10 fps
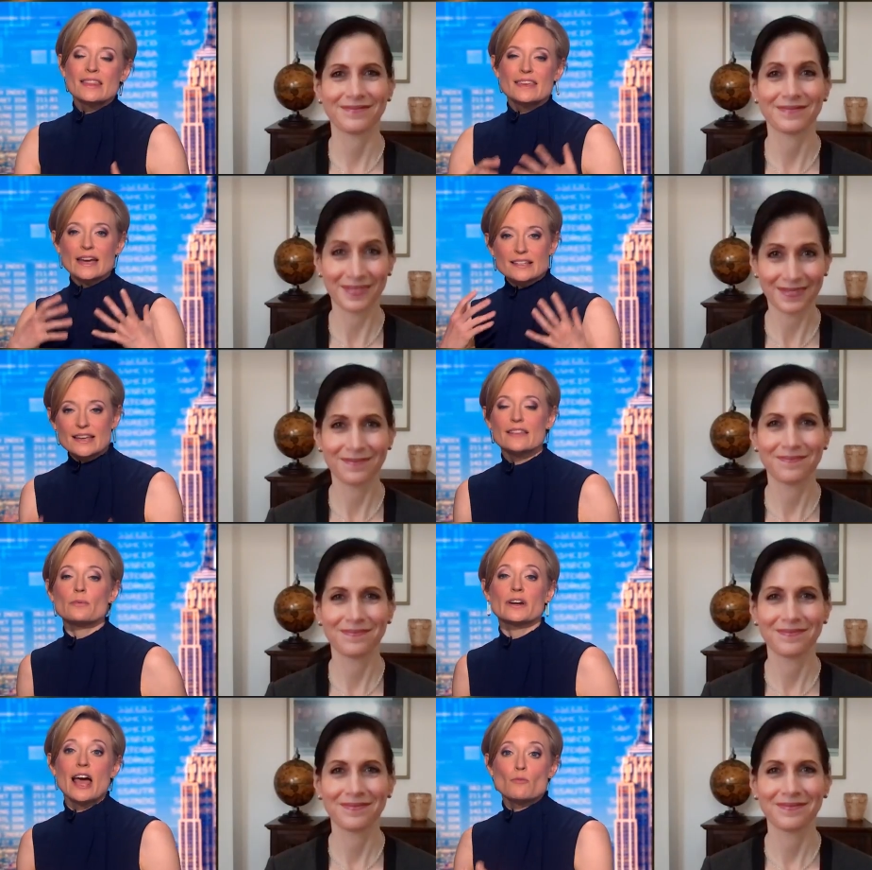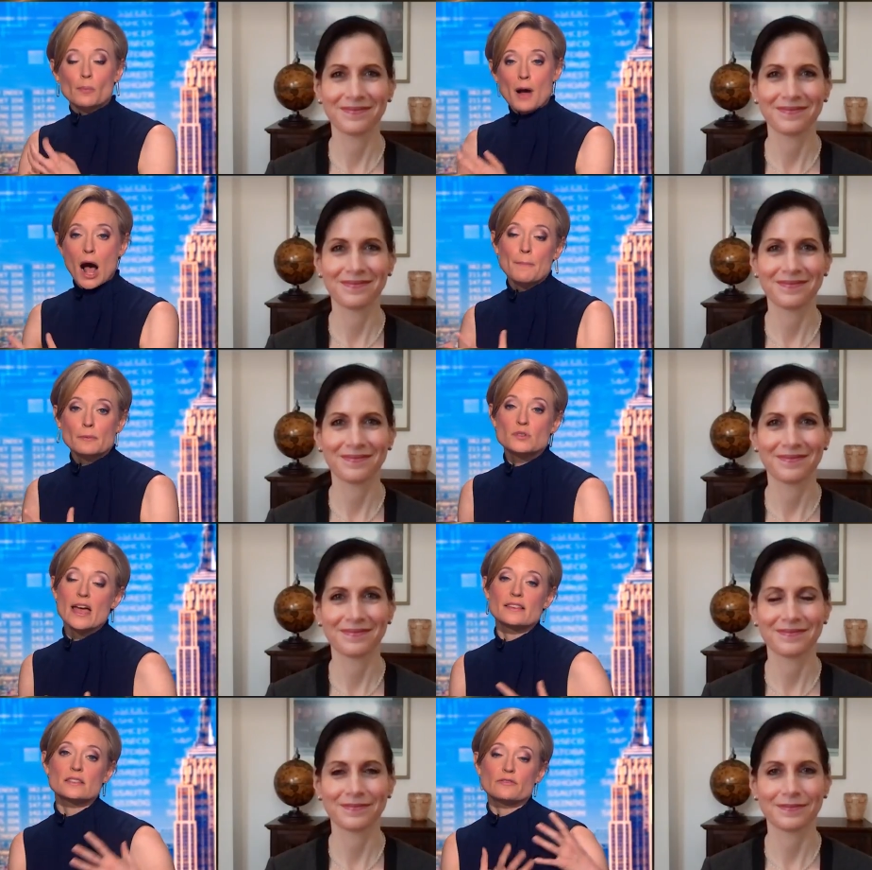Speaker 1: The idea that we're going to have more pop-up
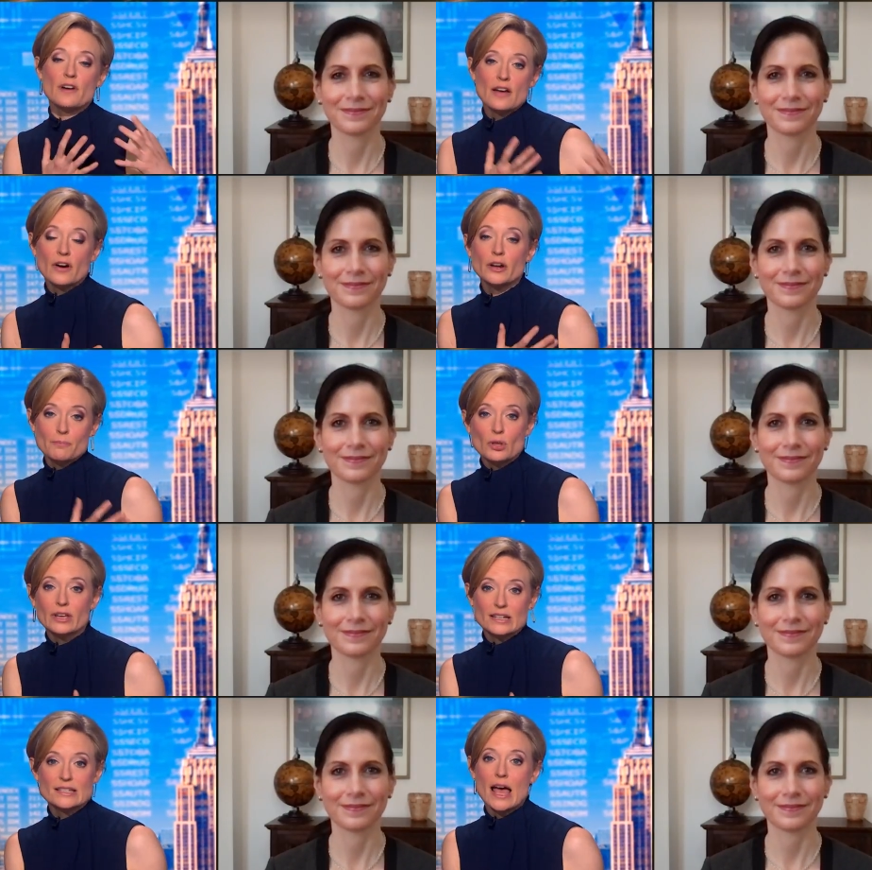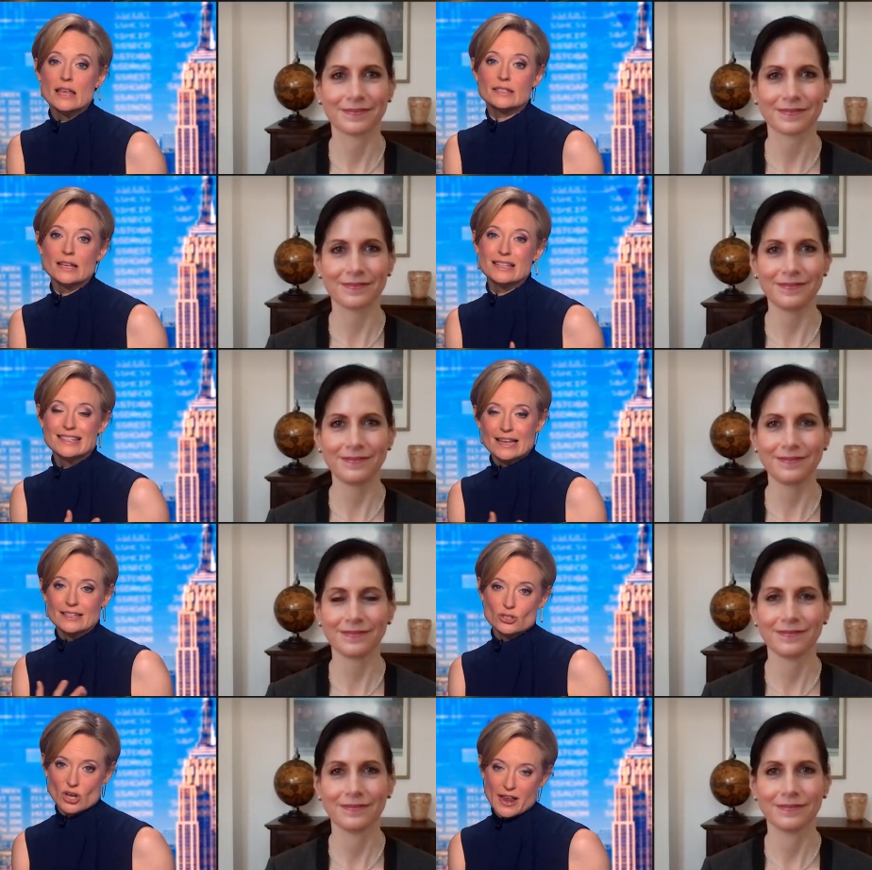tents, 500 million tests, a
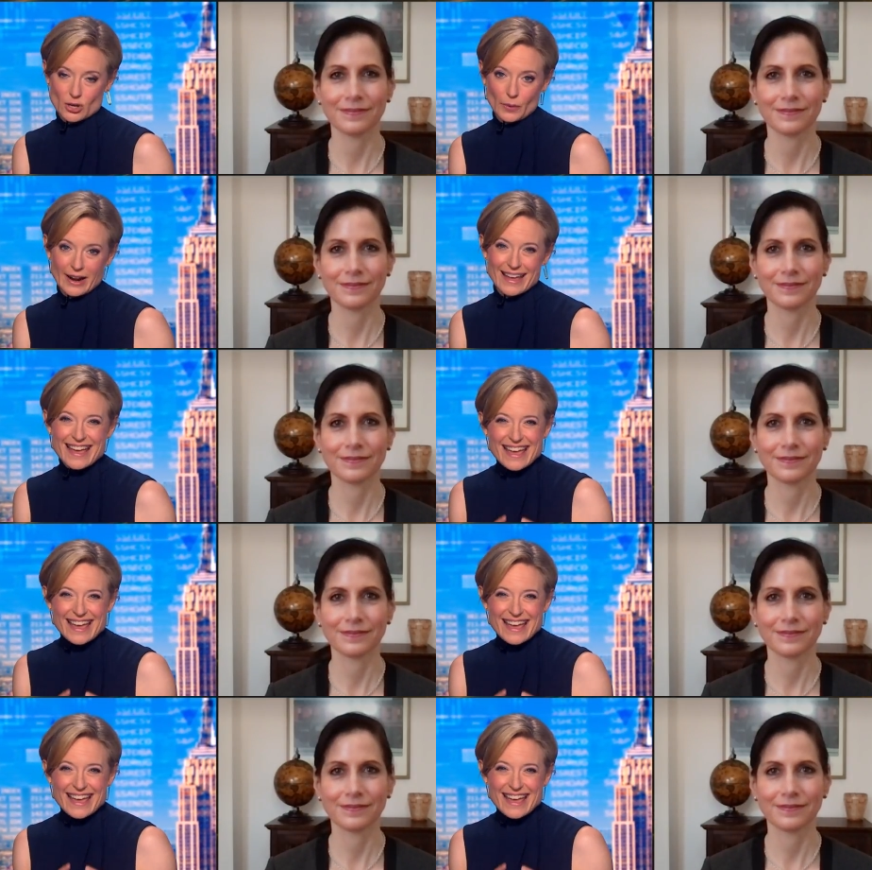cent in January,